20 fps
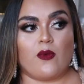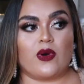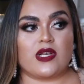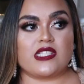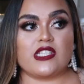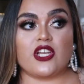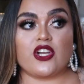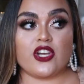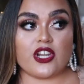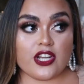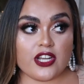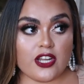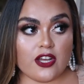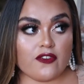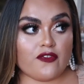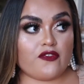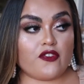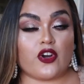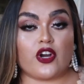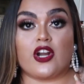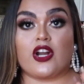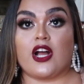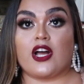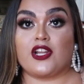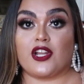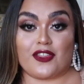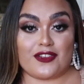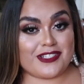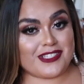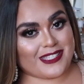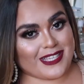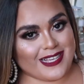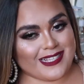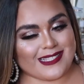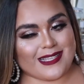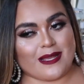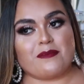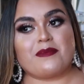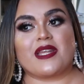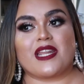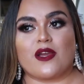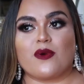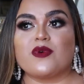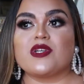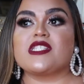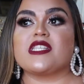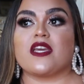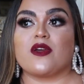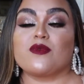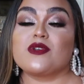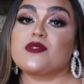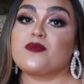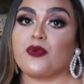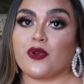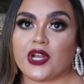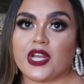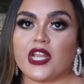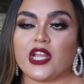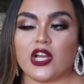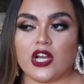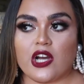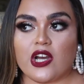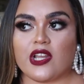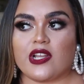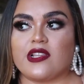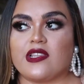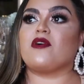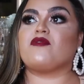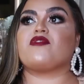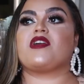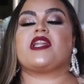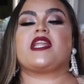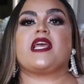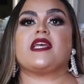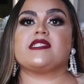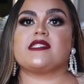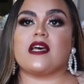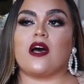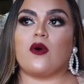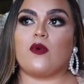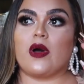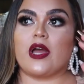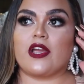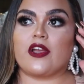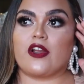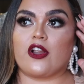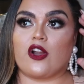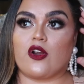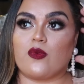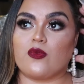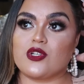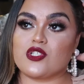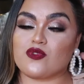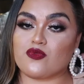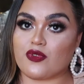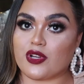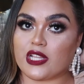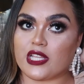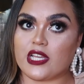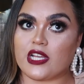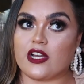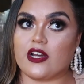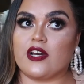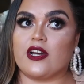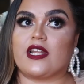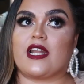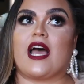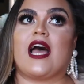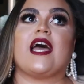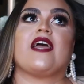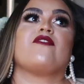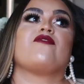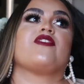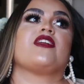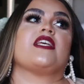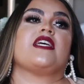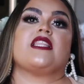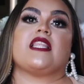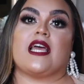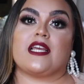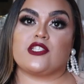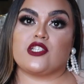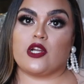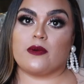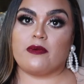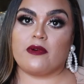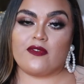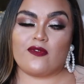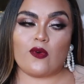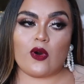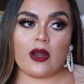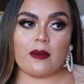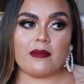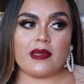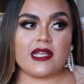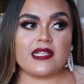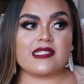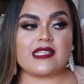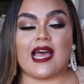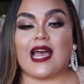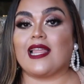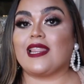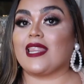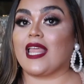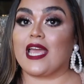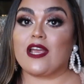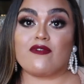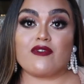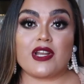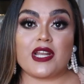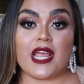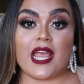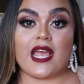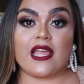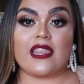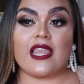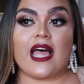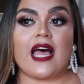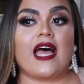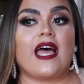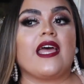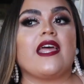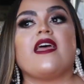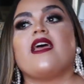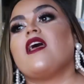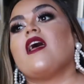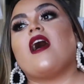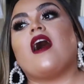It wasn't good enough for another season, but it was it was pretty good. But Renee Zellweger was really good. I really liked her performance. I like Renee a lot.